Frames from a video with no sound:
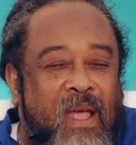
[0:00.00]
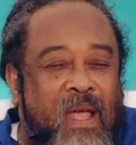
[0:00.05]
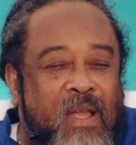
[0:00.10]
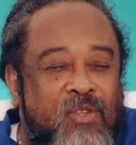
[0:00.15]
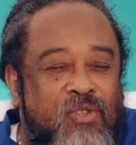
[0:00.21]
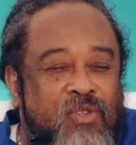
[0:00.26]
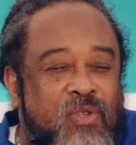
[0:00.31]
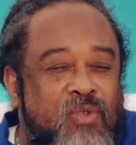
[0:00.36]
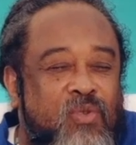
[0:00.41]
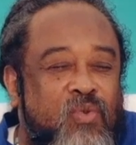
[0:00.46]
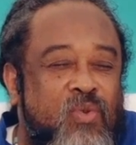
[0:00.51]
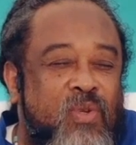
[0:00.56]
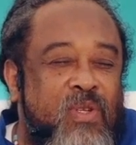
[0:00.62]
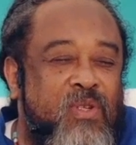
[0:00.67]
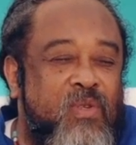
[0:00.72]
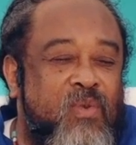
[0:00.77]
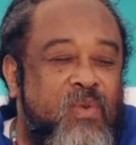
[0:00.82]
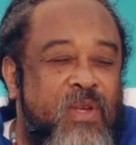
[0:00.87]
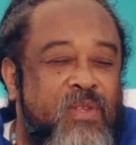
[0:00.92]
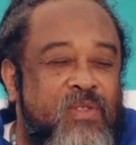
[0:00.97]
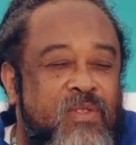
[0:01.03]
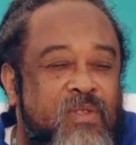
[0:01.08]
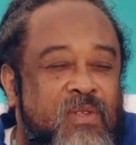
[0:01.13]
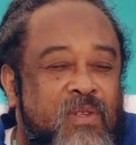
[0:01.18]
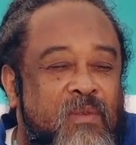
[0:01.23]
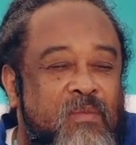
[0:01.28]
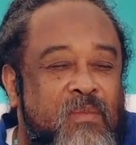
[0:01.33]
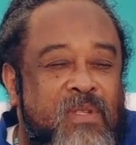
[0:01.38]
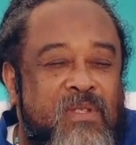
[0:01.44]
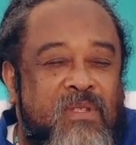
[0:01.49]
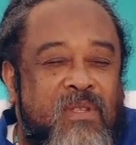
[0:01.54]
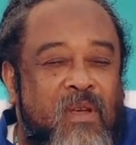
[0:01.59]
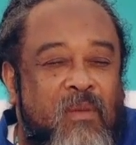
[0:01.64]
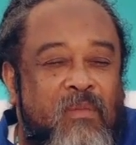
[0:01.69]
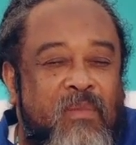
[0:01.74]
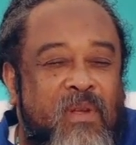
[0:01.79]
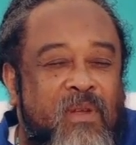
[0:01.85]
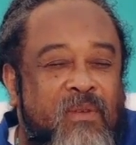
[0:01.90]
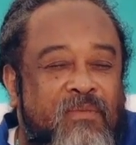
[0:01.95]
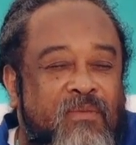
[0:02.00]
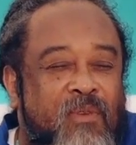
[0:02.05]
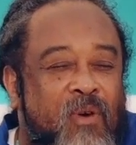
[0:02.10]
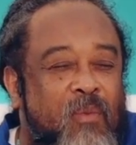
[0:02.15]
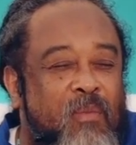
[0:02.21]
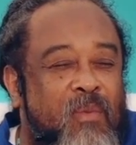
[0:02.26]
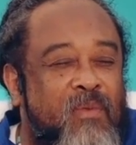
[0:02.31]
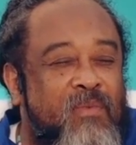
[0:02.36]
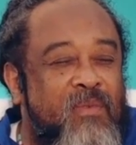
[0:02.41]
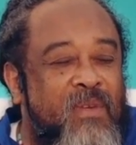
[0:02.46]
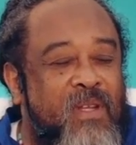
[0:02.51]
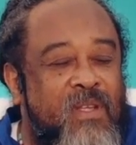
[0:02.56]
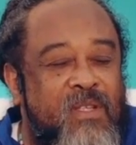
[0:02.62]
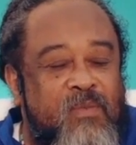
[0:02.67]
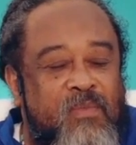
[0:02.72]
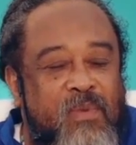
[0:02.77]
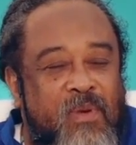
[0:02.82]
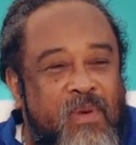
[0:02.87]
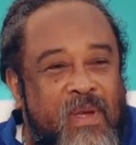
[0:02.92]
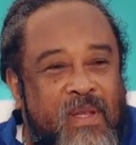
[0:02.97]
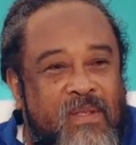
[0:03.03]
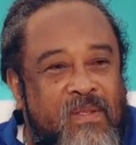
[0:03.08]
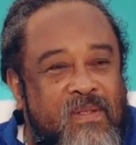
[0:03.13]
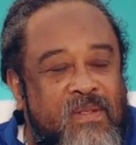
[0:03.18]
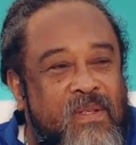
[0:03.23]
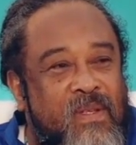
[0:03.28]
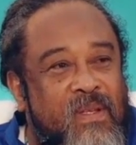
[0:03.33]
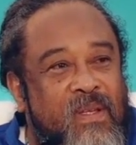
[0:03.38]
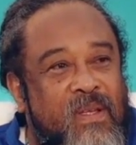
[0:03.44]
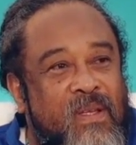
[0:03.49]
answer to this question must come in the form of an experience